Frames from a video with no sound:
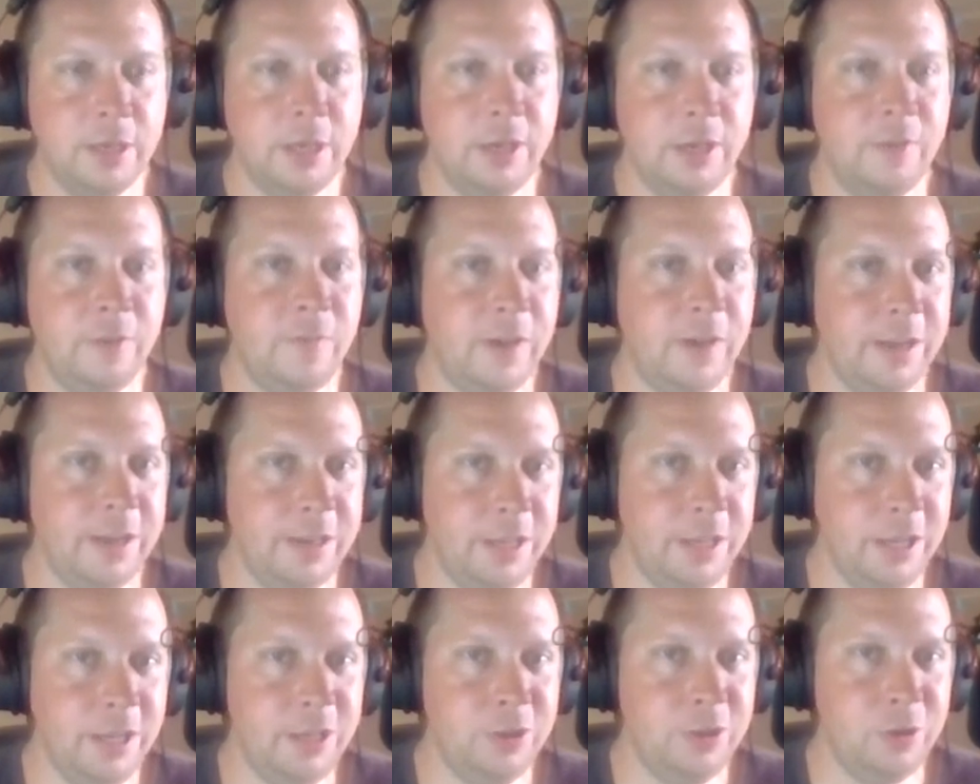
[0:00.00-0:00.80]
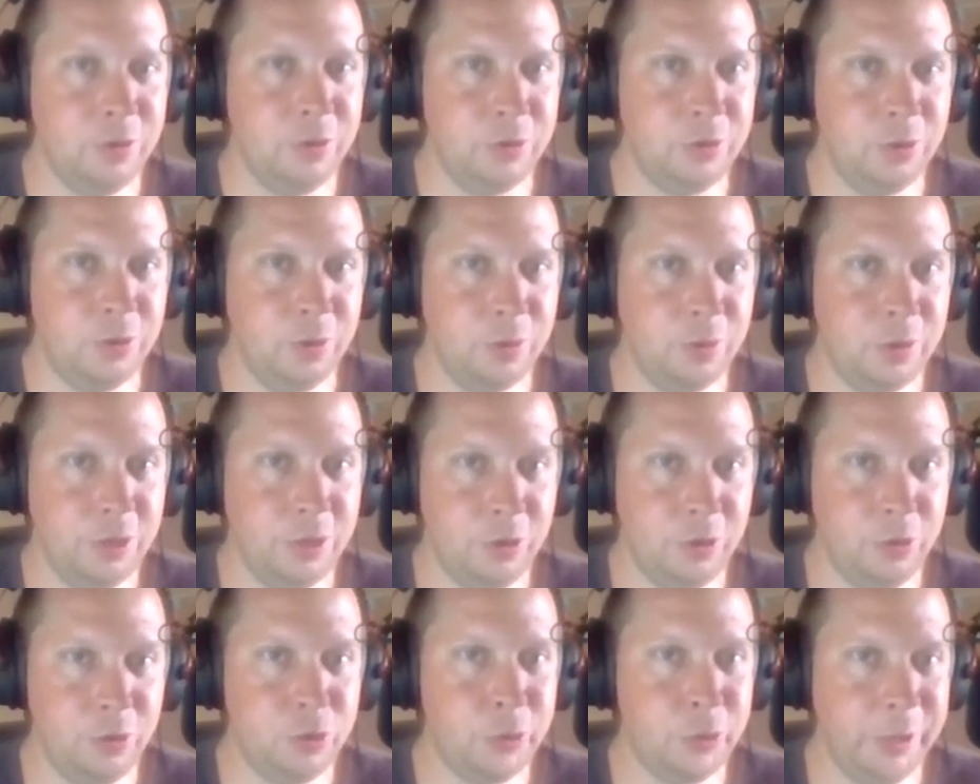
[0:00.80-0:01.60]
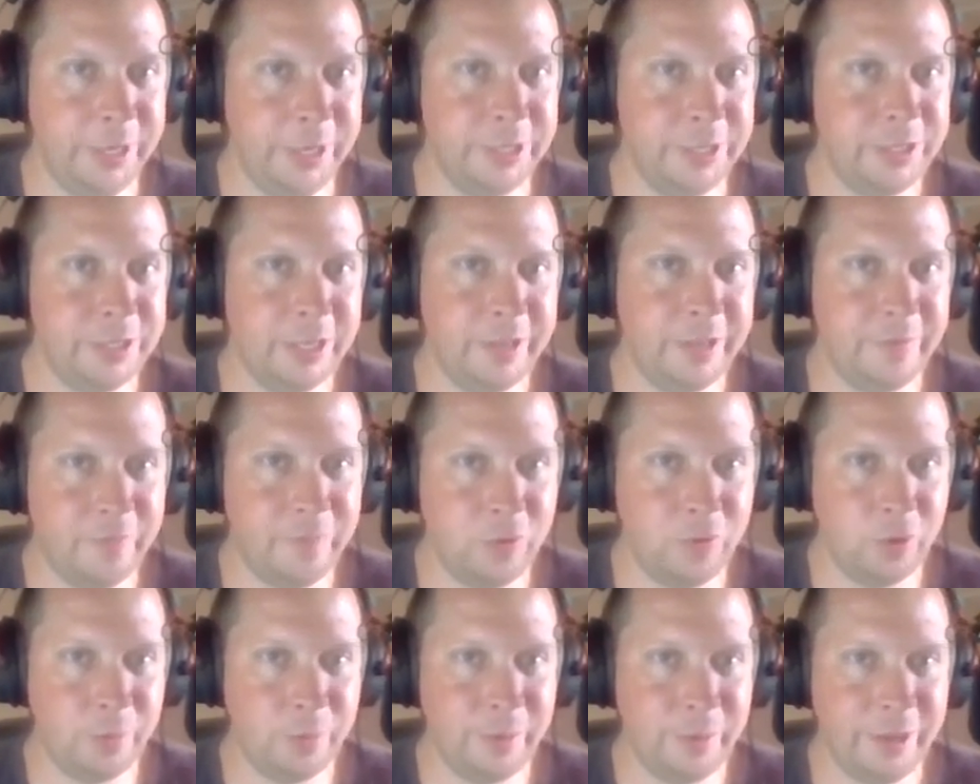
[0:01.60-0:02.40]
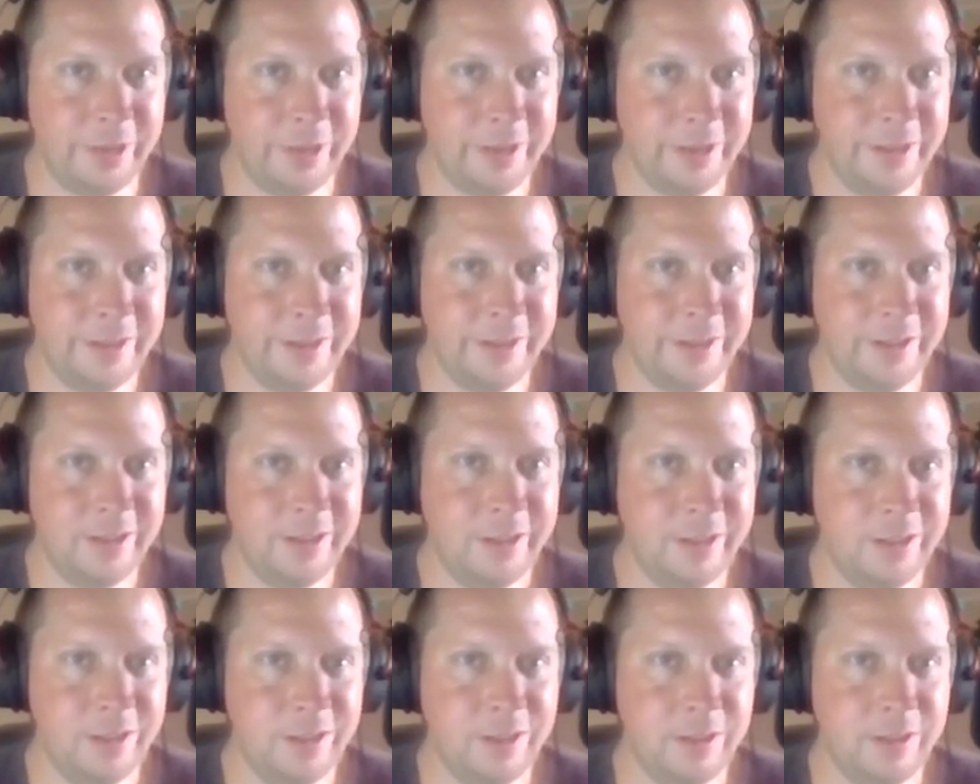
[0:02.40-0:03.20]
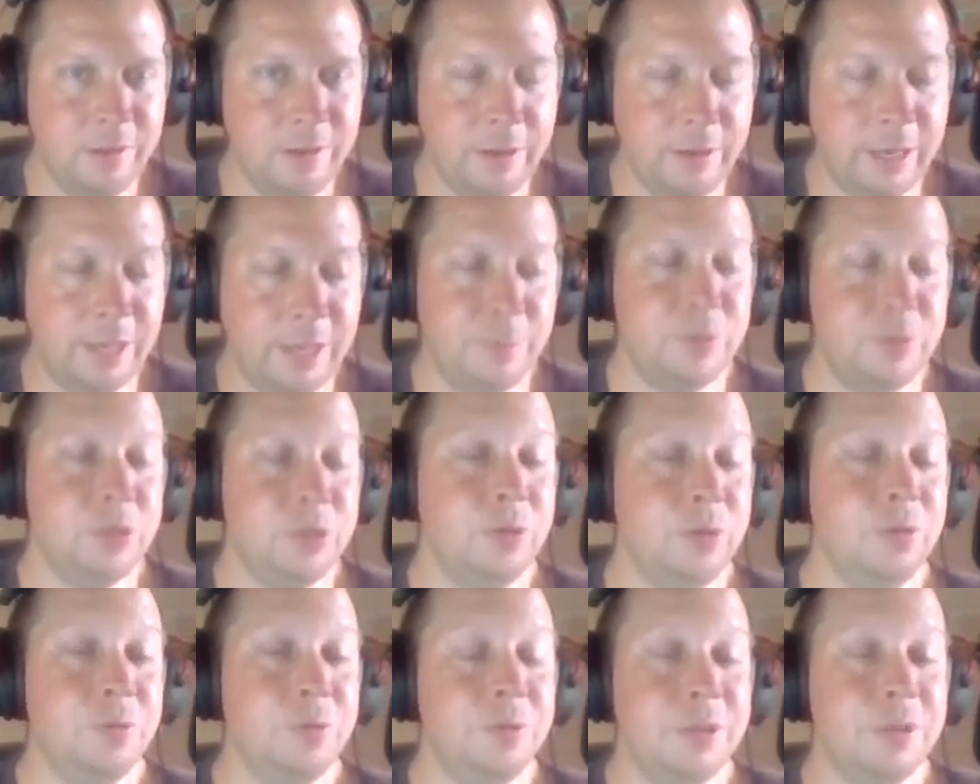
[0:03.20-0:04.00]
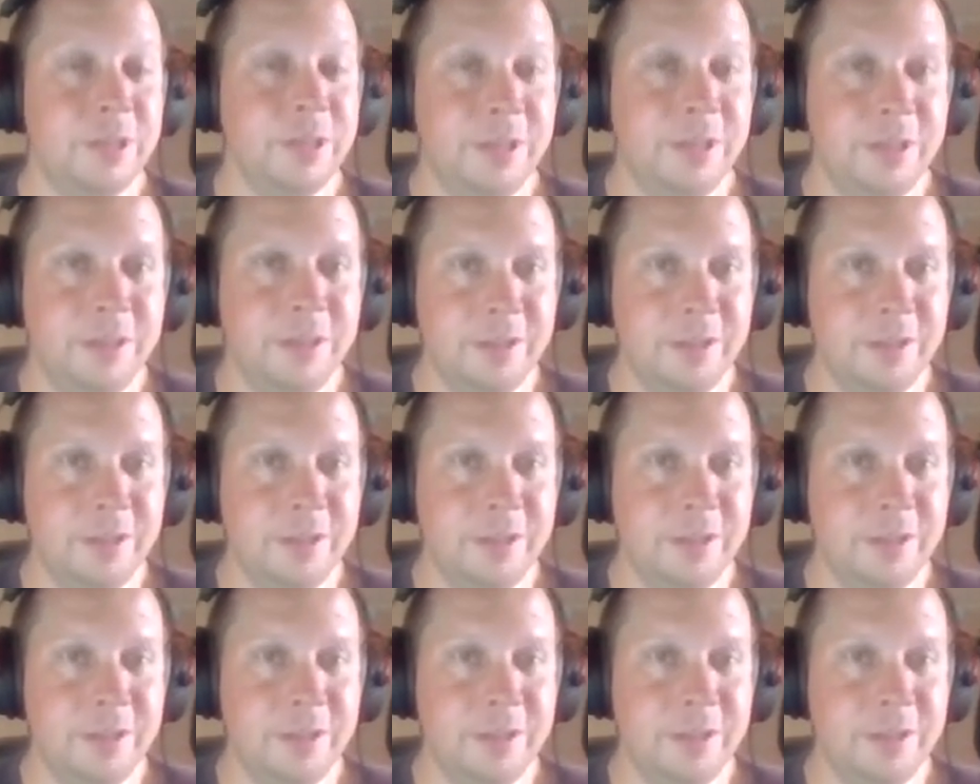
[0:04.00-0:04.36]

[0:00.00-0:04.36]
If I need you to, can you translate for me? Absolutely.